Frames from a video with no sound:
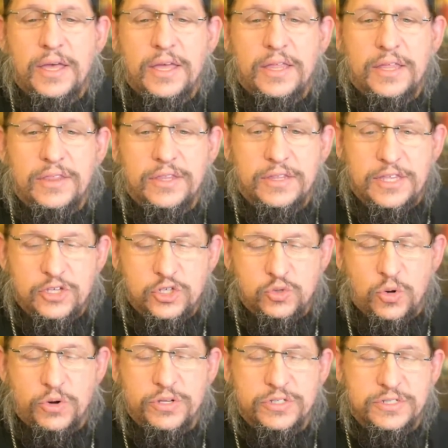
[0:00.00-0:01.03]
This
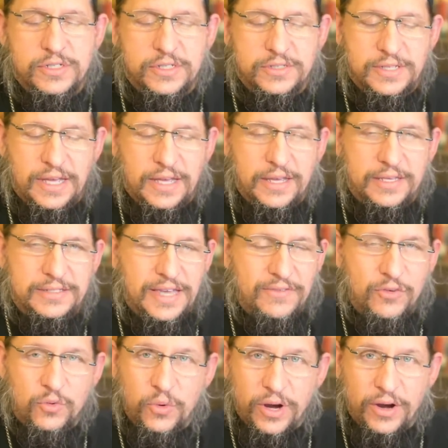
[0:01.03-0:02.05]
quote is is is
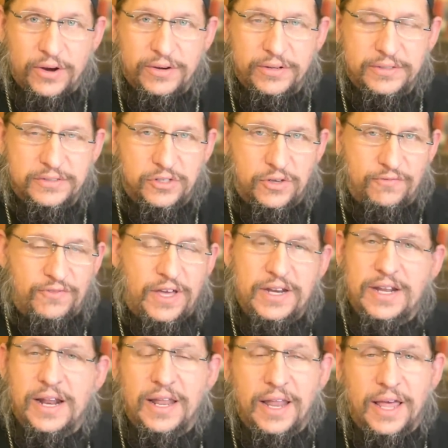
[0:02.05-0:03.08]
everywhere. You can find
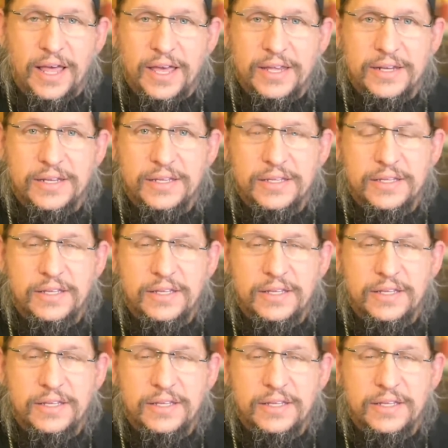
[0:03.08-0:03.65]
it online.